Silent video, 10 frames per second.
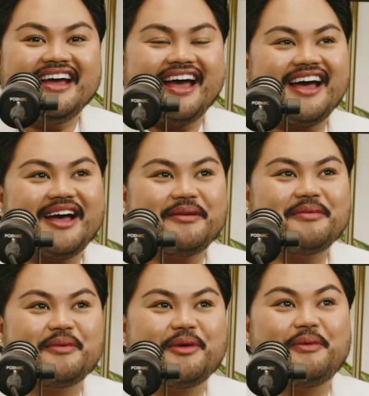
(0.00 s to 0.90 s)

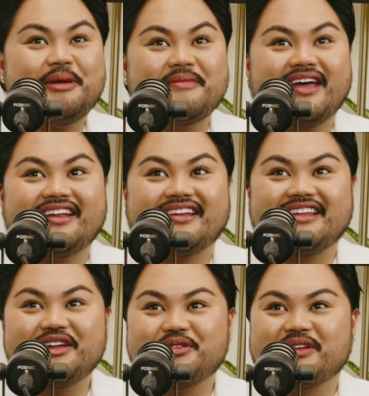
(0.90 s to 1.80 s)
Well, we met
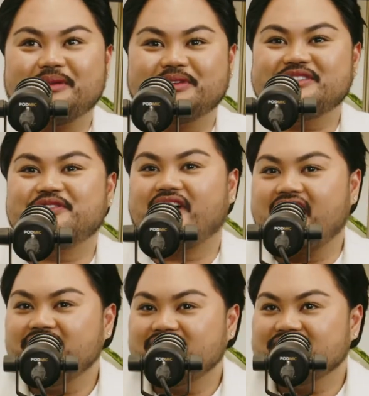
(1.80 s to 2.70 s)
literally, was it
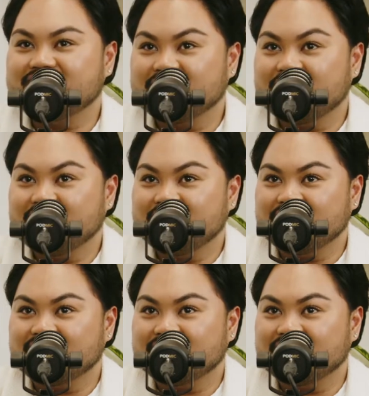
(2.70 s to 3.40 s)
5 years ago?